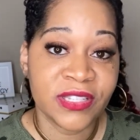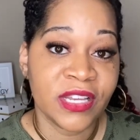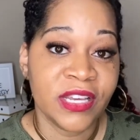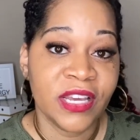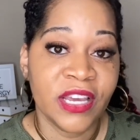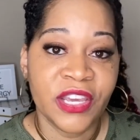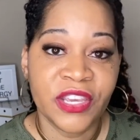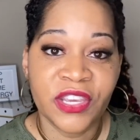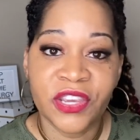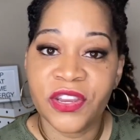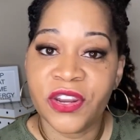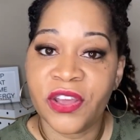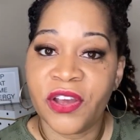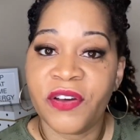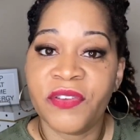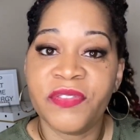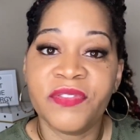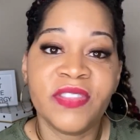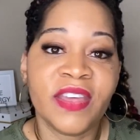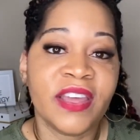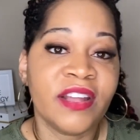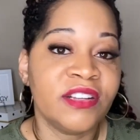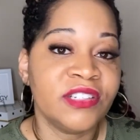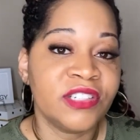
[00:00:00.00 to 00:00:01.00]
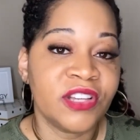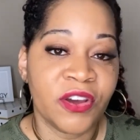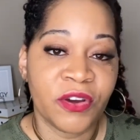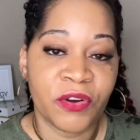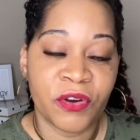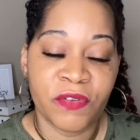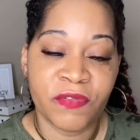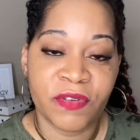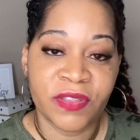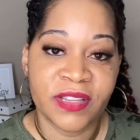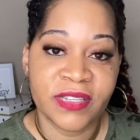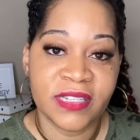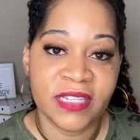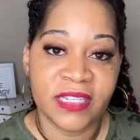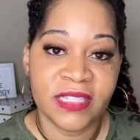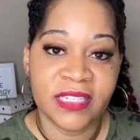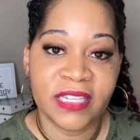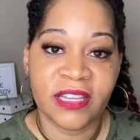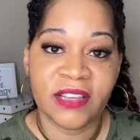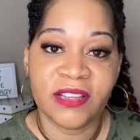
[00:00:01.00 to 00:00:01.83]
You know, they'll go over the details.